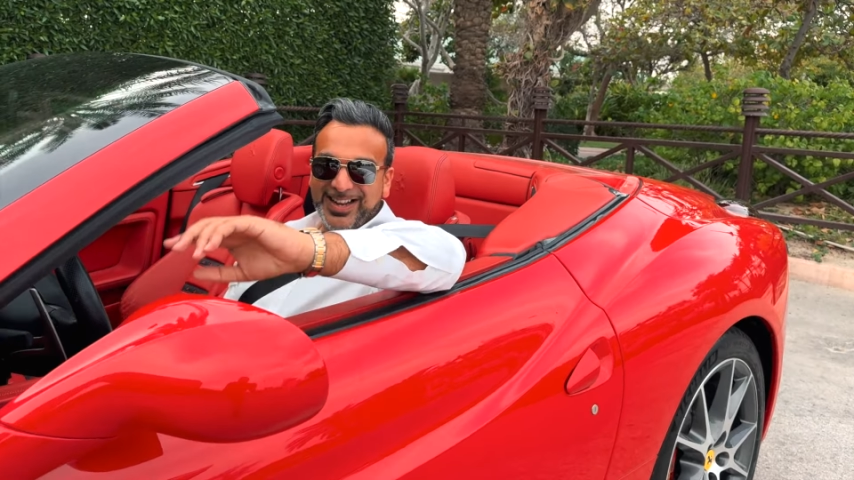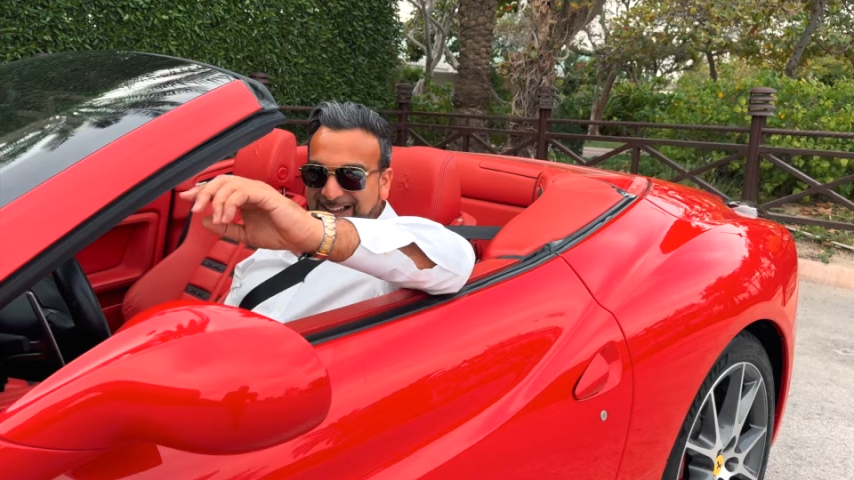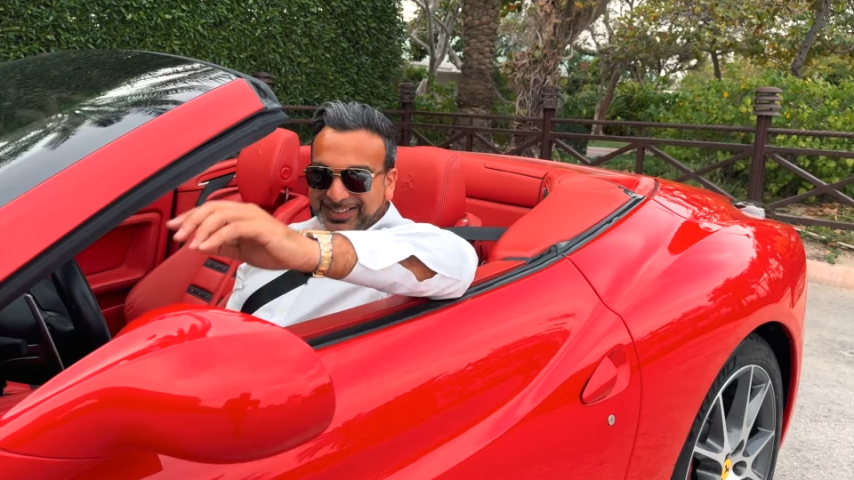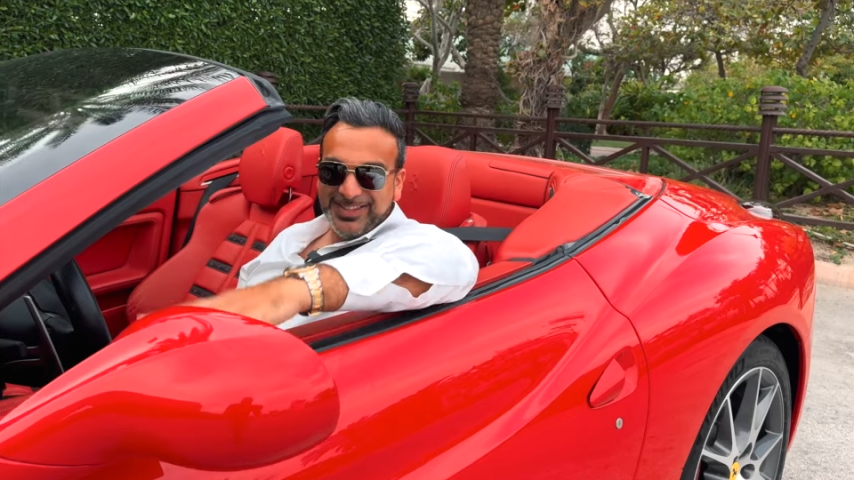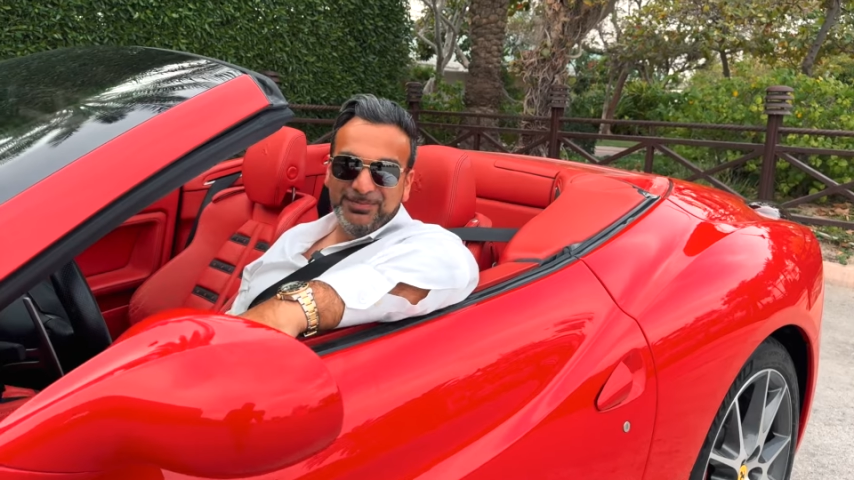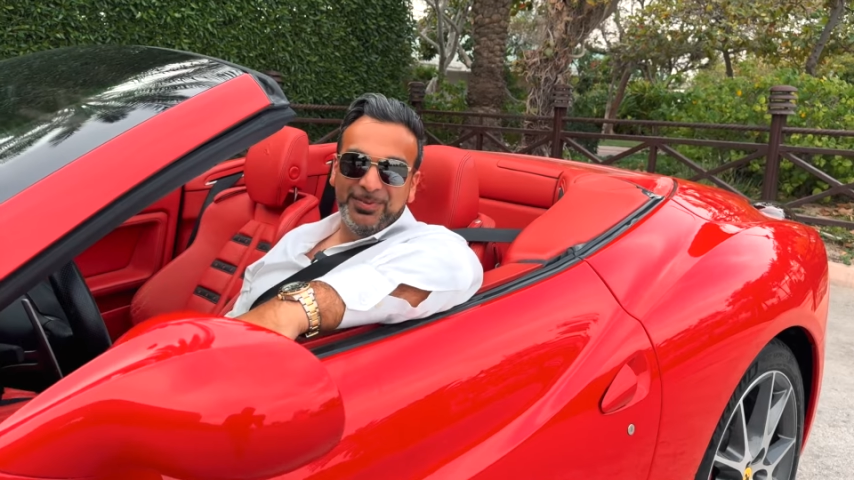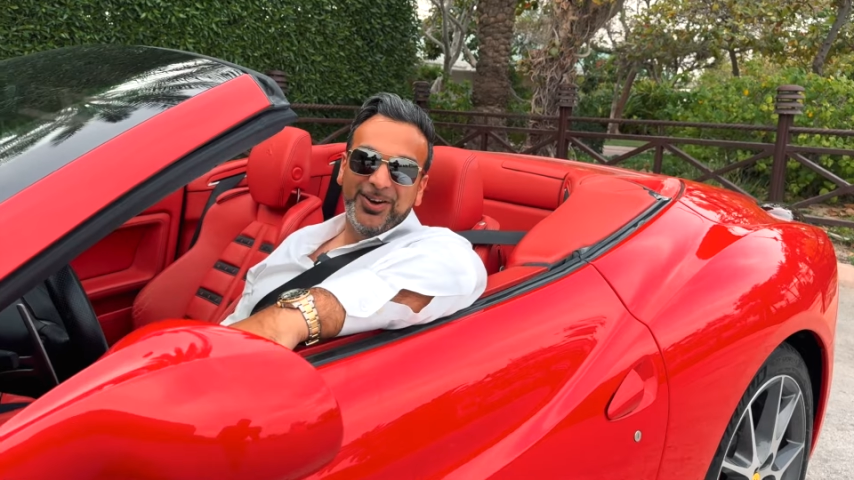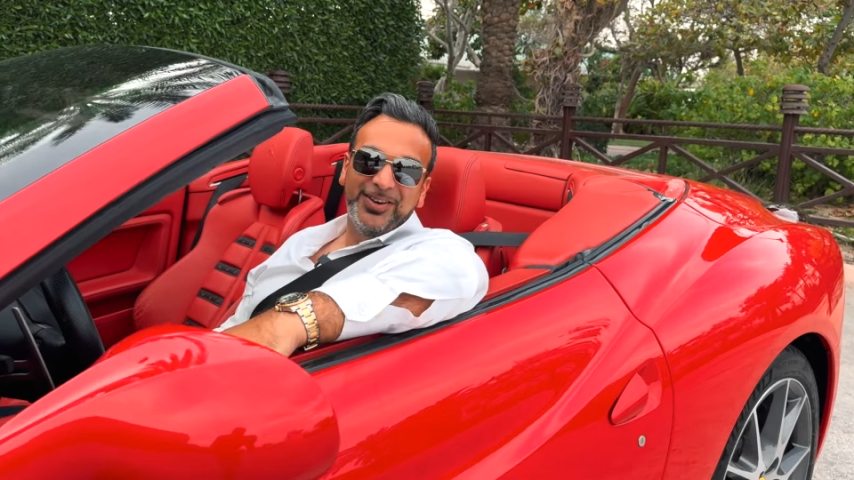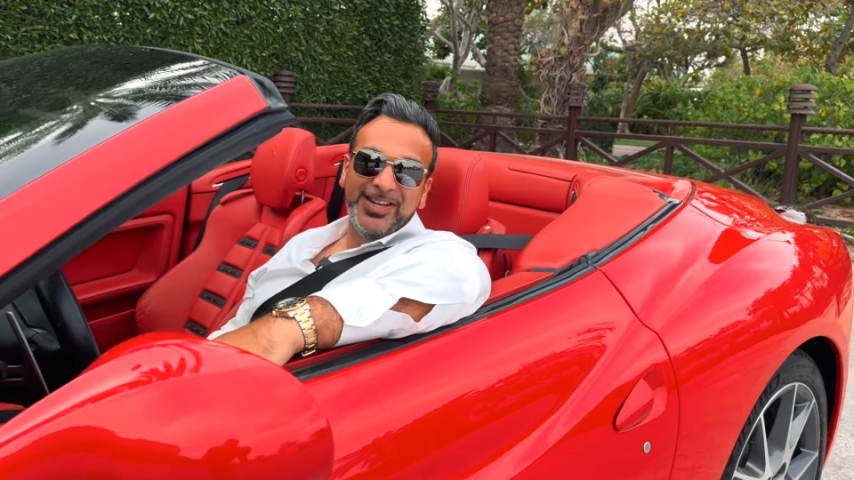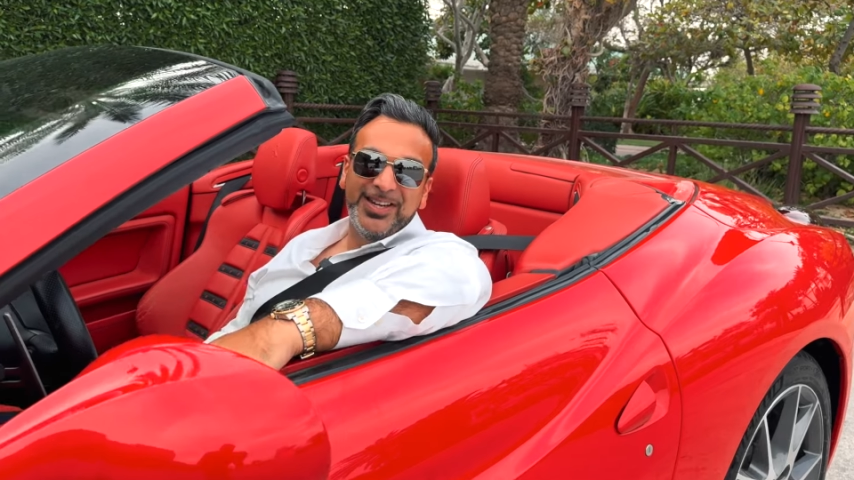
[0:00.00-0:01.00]
at the
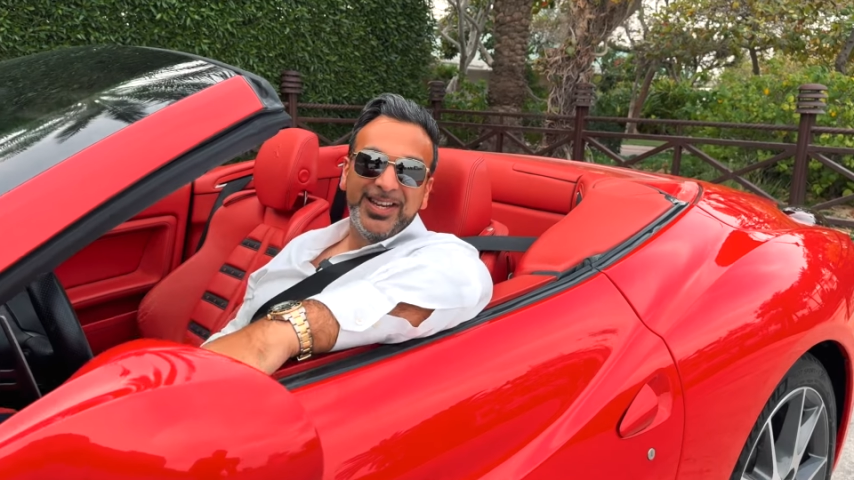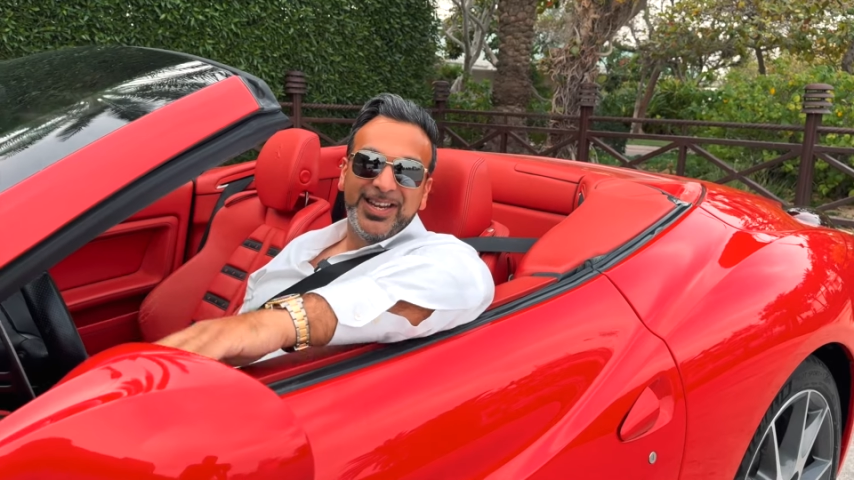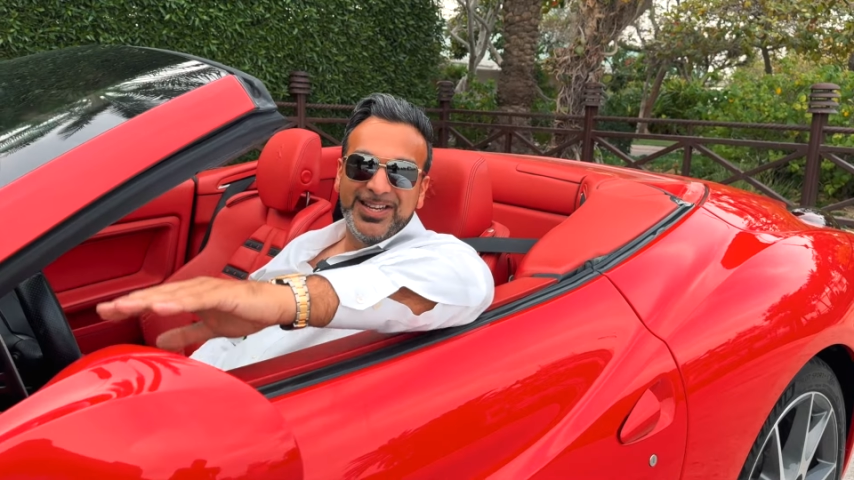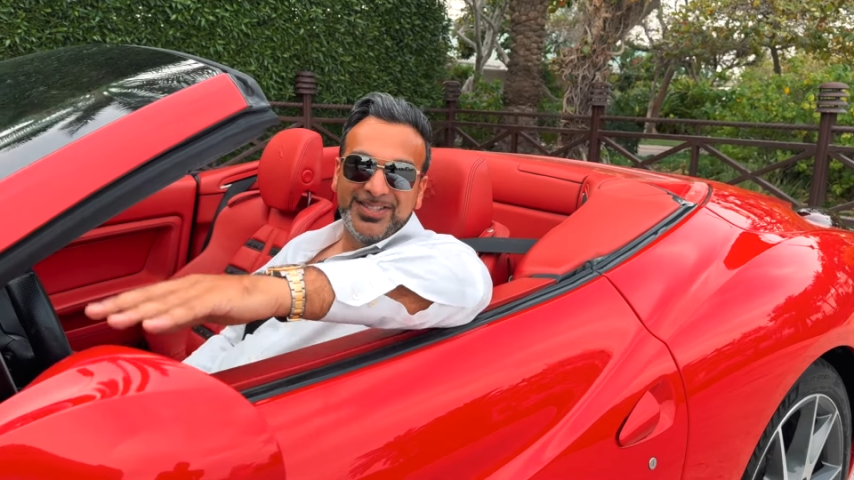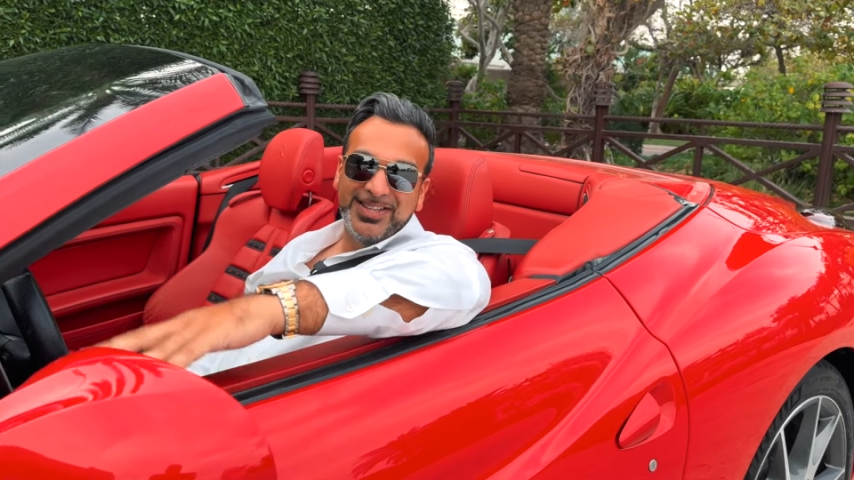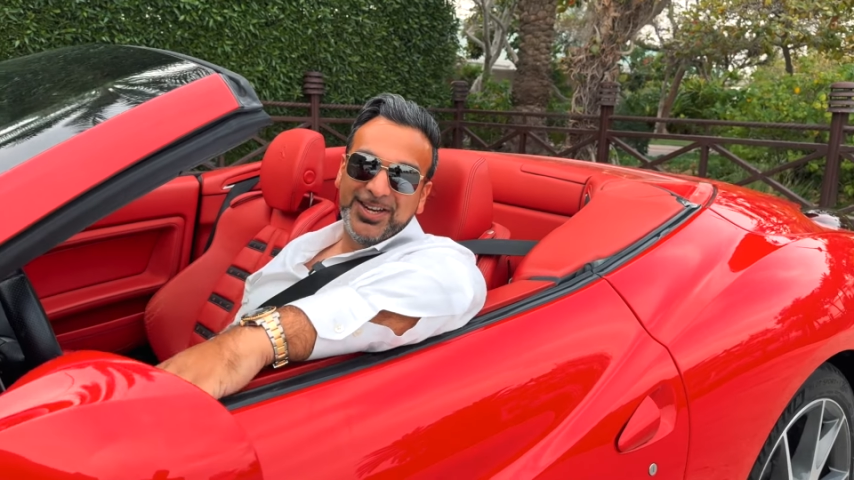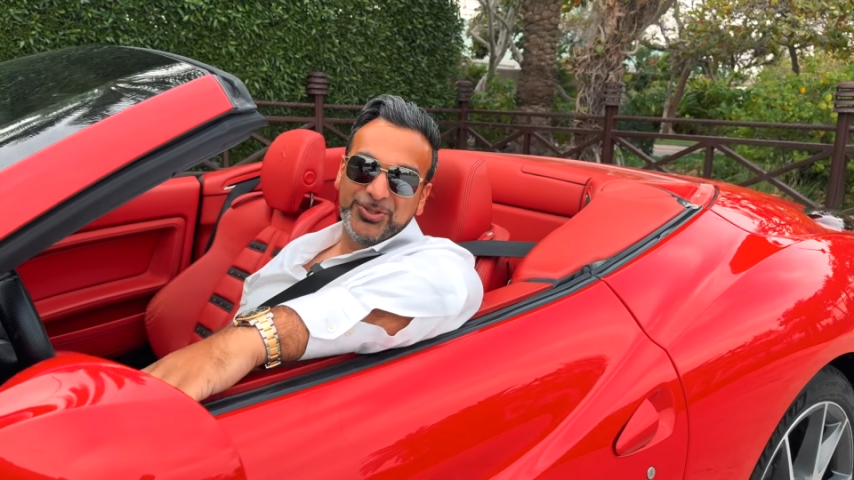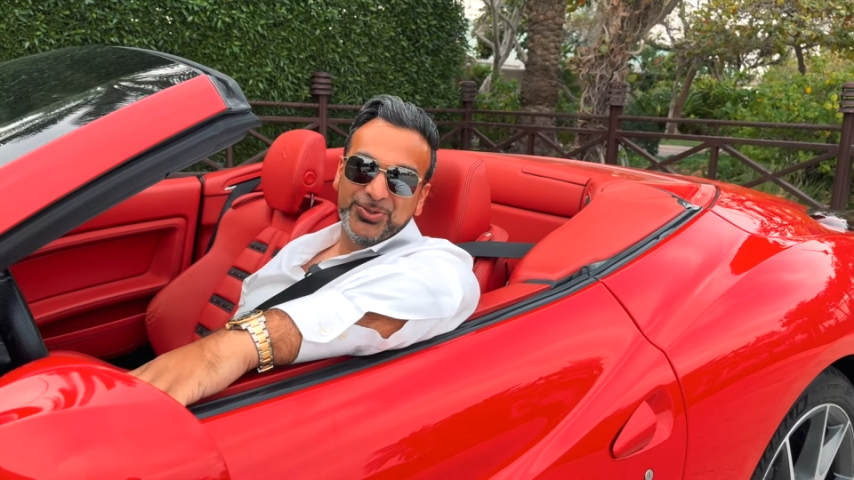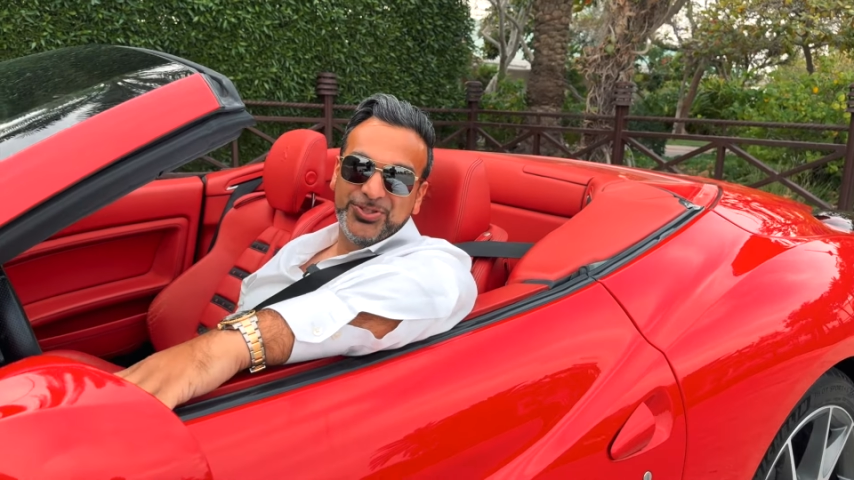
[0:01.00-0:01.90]
Bahrain International